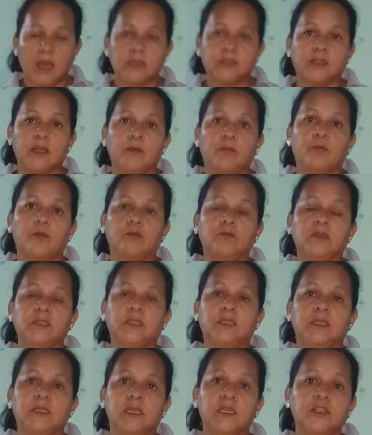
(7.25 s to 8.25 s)
As I
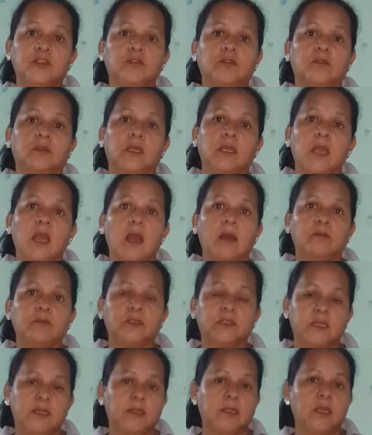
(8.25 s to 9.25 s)
promised yesterday,
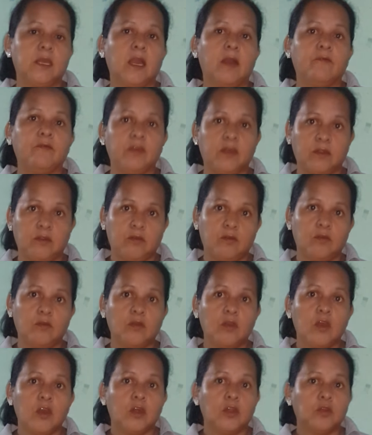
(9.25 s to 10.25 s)
I'm sending a video
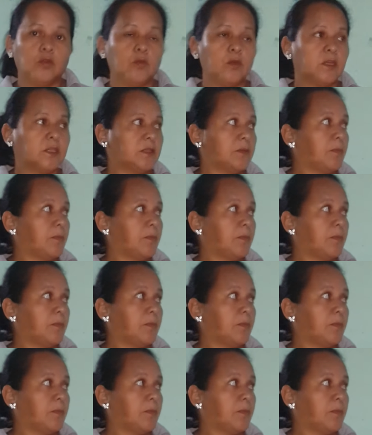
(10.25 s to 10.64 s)
to